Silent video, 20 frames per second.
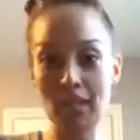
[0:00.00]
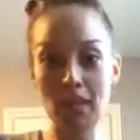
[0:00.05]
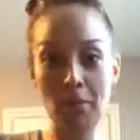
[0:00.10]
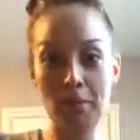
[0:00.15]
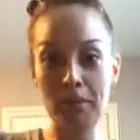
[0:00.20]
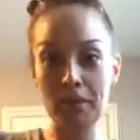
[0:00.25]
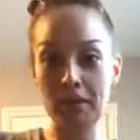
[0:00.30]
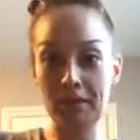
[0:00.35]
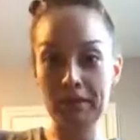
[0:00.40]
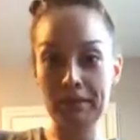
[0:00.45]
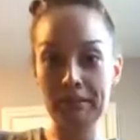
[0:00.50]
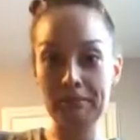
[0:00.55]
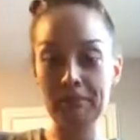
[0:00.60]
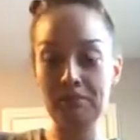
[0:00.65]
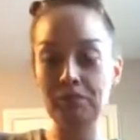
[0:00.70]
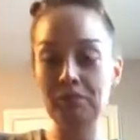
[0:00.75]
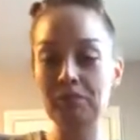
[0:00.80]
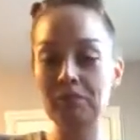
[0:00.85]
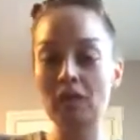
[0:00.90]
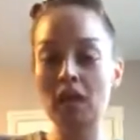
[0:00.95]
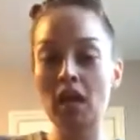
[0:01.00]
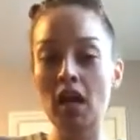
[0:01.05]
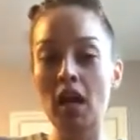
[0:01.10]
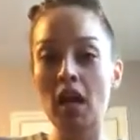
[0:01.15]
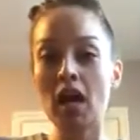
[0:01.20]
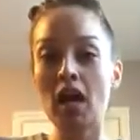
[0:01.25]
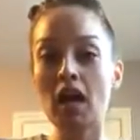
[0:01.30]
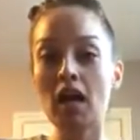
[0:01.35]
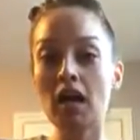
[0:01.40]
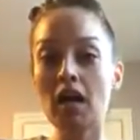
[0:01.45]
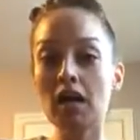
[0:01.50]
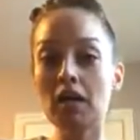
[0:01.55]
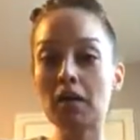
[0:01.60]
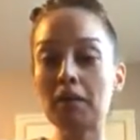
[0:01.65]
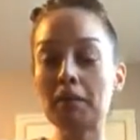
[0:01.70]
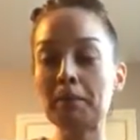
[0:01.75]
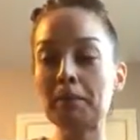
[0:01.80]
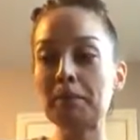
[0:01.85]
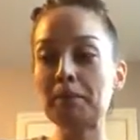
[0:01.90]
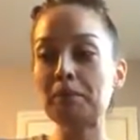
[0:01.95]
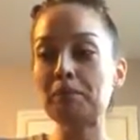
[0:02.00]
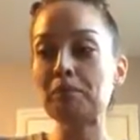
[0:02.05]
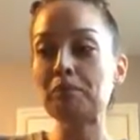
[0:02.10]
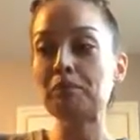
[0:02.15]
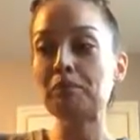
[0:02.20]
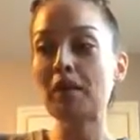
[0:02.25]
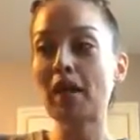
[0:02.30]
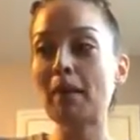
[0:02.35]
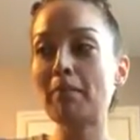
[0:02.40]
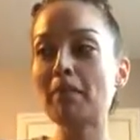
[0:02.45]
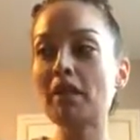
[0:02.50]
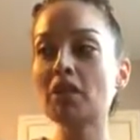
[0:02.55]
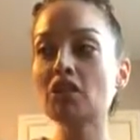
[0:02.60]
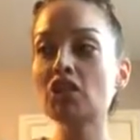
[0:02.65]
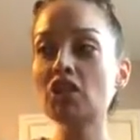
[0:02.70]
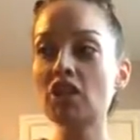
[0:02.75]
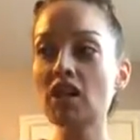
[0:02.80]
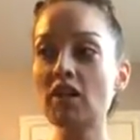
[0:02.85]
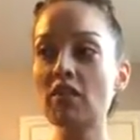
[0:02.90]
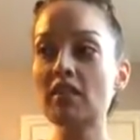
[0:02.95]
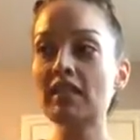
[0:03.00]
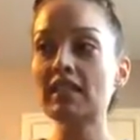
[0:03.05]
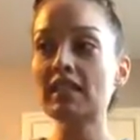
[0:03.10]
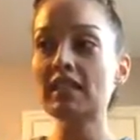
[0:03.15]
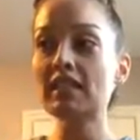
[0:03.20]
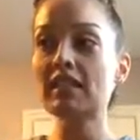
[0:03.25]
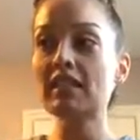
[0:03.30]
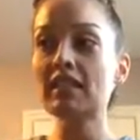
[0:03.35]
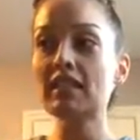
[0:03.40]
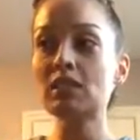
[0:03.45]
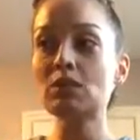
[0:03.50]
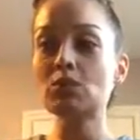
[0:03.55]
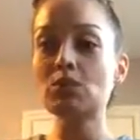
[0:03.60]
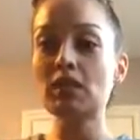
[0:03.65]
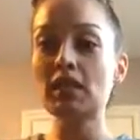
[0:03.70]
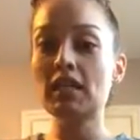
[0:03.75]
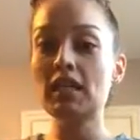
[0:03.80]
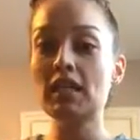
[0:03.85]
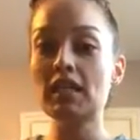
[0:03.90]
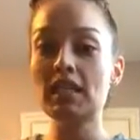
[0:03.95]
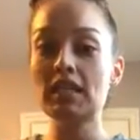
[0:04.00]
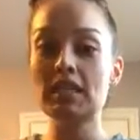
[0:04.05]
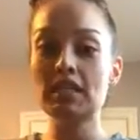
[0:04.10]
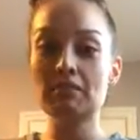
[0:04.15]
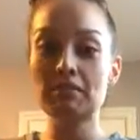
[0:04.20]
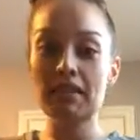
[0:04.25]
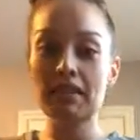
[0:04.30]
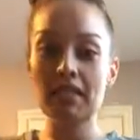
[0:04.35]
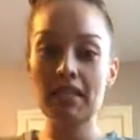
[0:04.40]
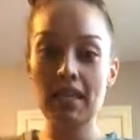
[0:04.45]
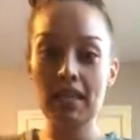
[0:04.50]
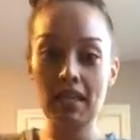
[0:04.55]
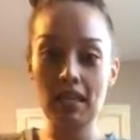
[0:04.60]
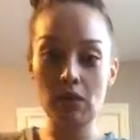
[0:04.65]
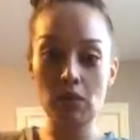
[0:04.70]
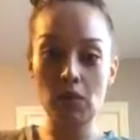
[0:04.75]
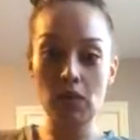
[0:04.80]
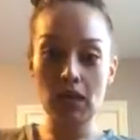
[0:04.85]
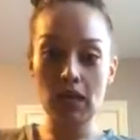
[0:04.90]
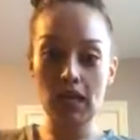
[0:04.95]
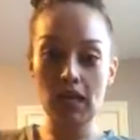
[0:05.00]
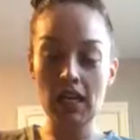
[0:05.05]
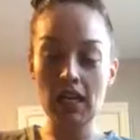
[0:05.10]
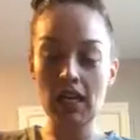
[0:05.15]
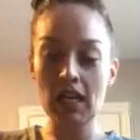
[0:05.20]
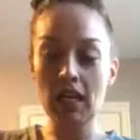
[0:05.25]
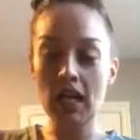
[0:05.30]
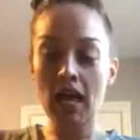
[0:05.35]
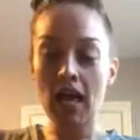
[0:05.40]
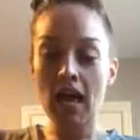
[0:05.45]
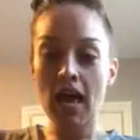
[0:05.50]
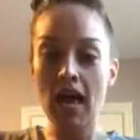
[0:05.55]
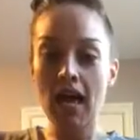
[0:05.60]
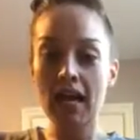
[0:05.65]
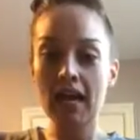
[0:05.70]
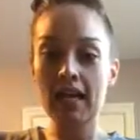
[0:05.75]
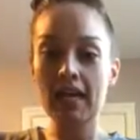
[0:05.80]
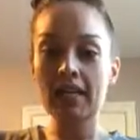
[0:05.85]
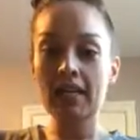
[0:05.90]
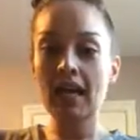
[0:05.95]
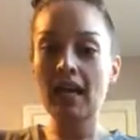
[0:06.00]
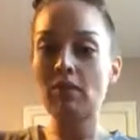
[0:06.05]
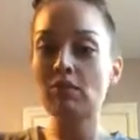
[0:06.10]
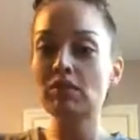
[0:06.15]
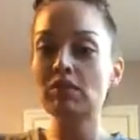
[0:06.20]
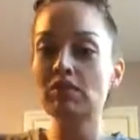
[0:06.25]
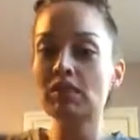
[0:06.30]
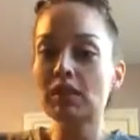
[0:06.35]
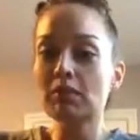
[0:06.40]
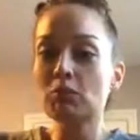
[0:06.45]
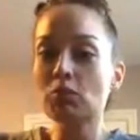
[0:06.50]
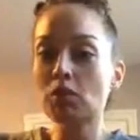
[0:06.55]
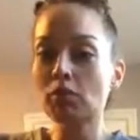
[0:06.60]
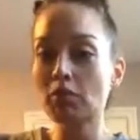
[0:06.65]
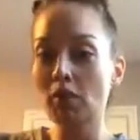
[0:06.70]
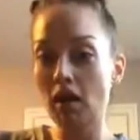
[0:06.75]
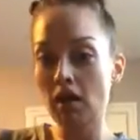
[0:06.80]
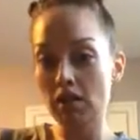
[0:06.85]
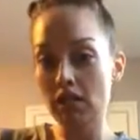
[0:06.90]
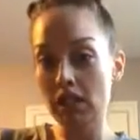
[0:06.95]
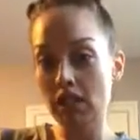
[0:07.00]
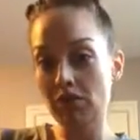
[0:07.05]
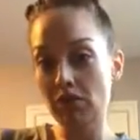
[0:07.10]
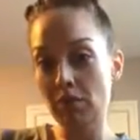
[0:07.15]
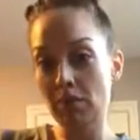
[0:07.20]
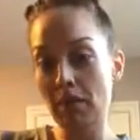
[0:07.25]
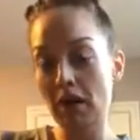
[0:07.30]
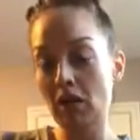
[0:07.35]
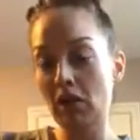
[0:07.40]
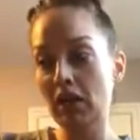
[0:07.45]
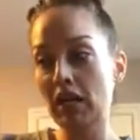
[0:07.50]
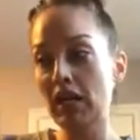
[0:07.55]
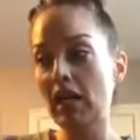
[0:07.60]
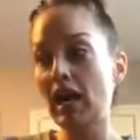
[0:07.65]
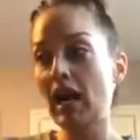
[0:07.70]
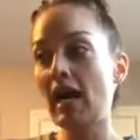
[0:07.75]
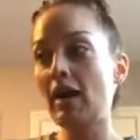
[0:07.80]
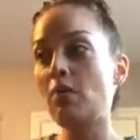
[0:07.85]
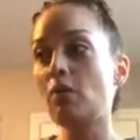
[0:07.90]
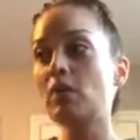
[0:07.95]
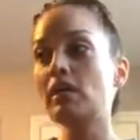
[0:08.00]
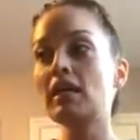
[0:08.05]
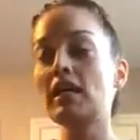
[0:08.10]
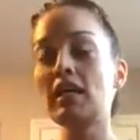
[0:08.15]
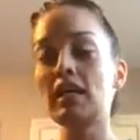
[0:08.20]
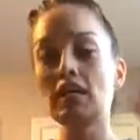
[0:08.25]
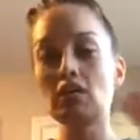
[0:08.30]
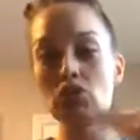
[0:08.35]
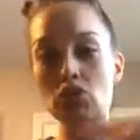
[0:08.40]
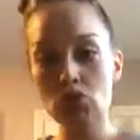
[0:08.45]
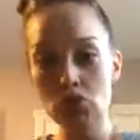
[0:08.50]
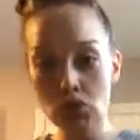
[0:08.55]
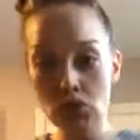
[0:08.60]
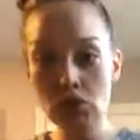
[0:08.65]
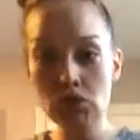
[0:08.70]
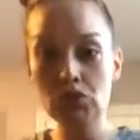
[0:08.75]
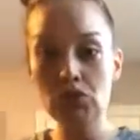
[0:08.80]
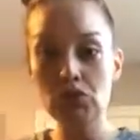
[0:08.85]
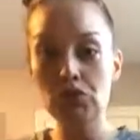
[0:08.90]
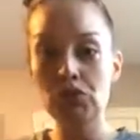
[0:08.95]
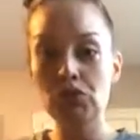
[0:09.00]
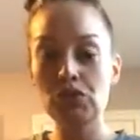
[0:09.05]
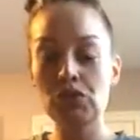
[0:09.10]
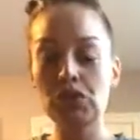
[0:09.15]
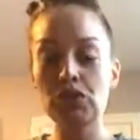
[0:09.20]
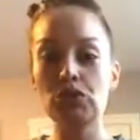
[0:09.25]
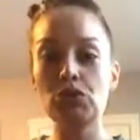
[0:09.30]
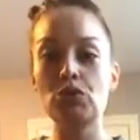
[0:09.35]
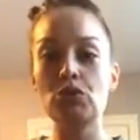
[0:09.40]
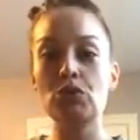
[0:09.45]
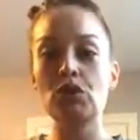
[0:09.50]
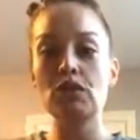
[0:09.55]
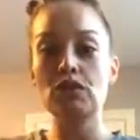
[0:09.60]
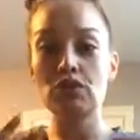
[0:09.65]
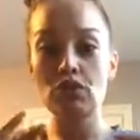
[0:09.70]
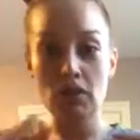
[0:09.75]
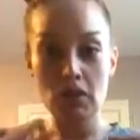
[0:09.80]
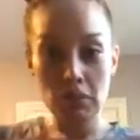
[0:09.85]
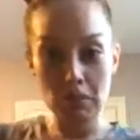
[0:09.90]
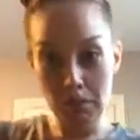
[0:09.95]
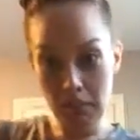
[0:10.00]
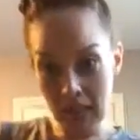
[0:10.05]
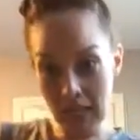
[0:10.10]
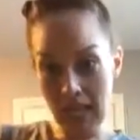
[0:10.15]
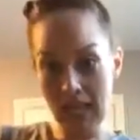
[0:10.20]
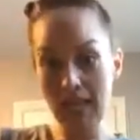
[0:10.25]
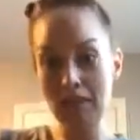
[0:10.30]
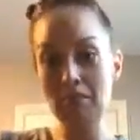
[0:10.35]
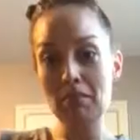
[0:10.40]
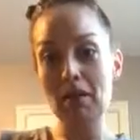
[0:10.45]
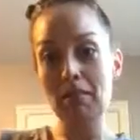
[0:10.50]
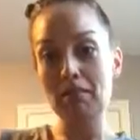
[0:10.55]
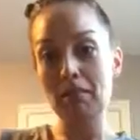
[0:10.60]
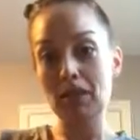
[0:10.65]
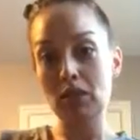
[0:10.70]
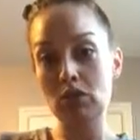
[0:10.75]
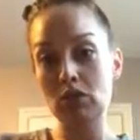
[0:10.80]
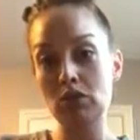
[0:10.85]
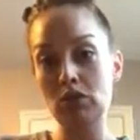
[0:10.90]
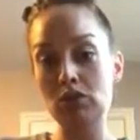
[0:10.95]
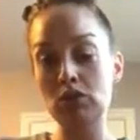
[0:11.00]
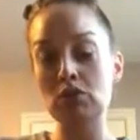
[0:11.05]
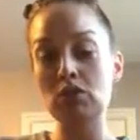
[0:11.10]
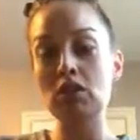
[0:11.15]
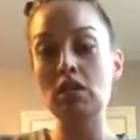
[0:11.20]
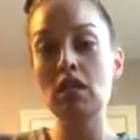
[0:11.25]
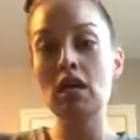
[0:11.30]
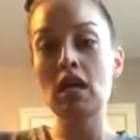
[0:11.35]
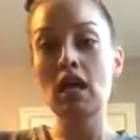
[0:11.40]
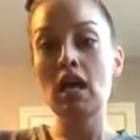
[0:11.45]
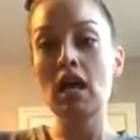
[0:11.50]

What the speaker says: kaput. I'm not sure how I did this week. It's my second week, and I was feeling more positive about it. I went to the grocery store, started planning my meals,